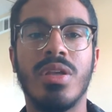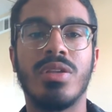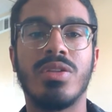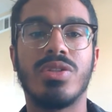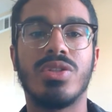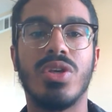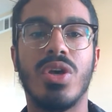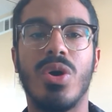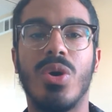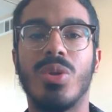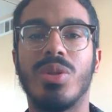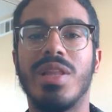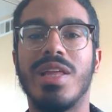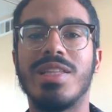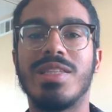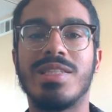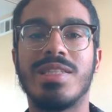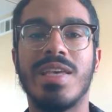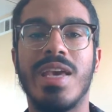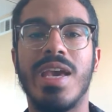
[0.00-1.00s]
So
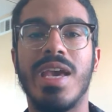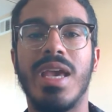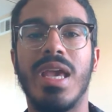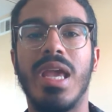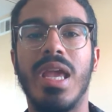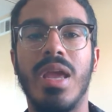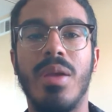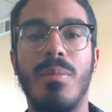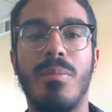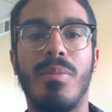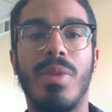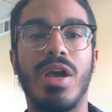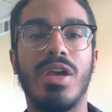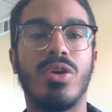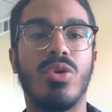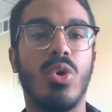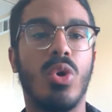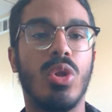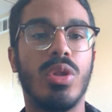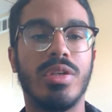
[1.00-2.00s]
let's say my
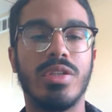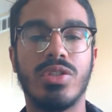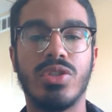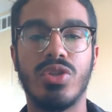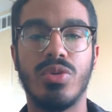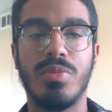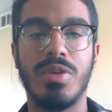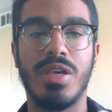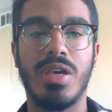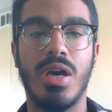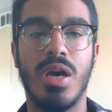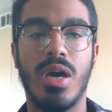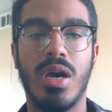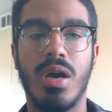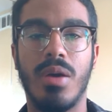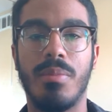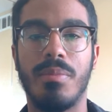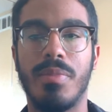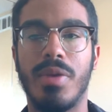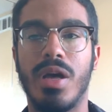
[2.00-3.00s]
goal is to
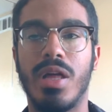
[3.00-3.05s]
become